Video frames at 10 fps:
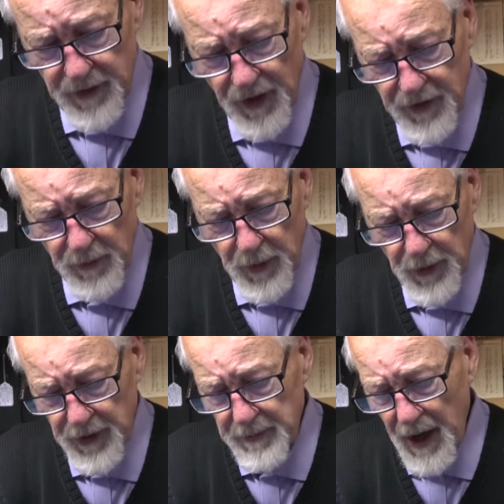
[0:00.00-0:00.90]
doesn't
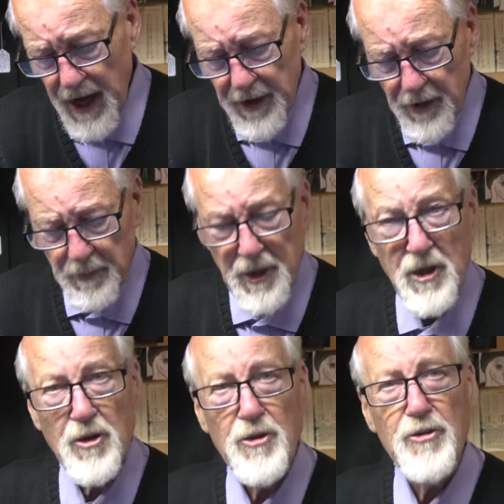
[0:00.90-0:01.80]
really matter,
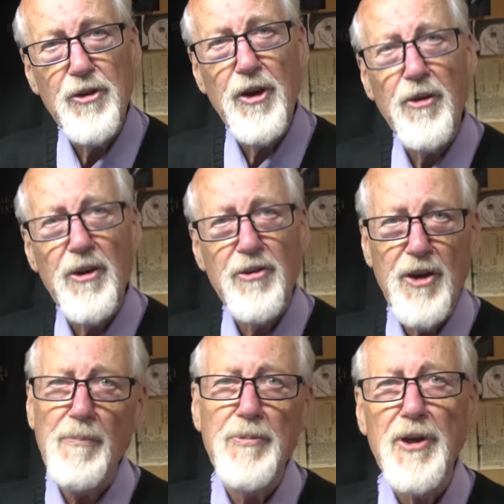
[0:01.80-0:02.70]
because they're
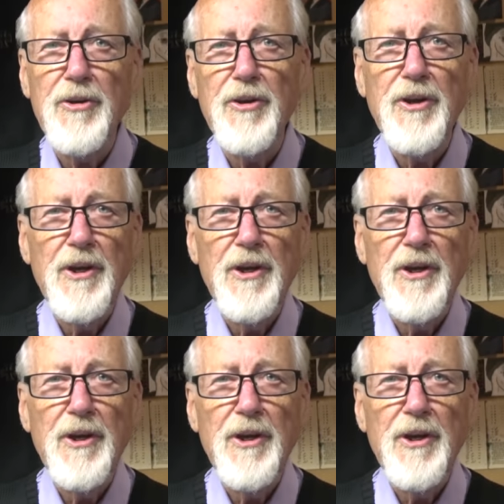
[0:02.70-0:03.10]
accepted